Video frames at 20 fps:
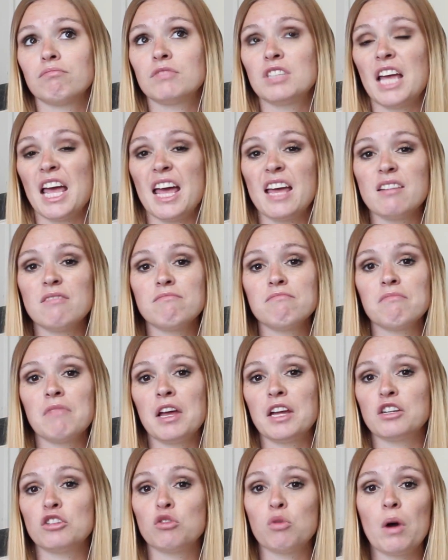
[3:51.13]
10
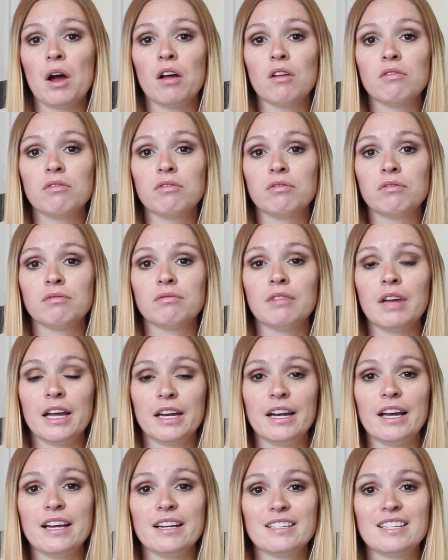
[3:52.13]
and 12
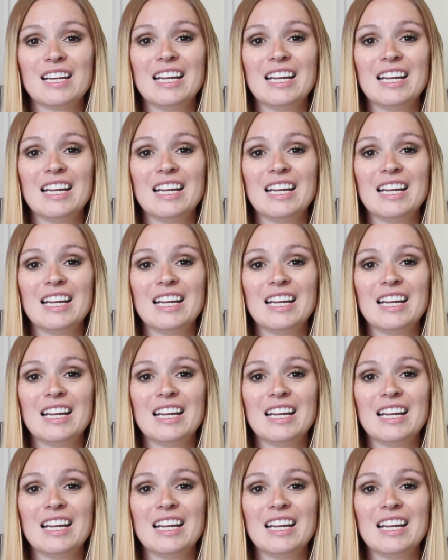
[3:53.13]
at night.